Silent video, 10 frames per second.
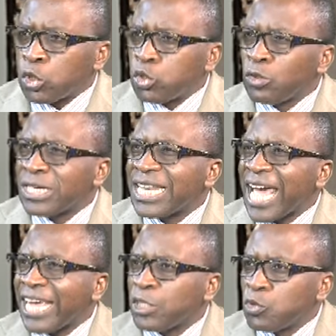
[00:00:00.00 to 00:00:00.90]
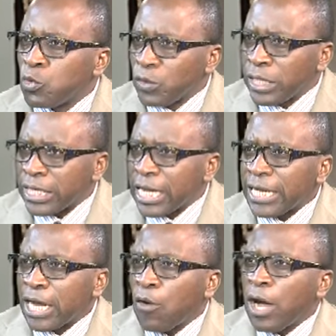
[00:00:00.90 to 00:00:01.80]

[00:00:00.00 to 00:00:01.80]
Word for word: don't like to read. Yes. Now,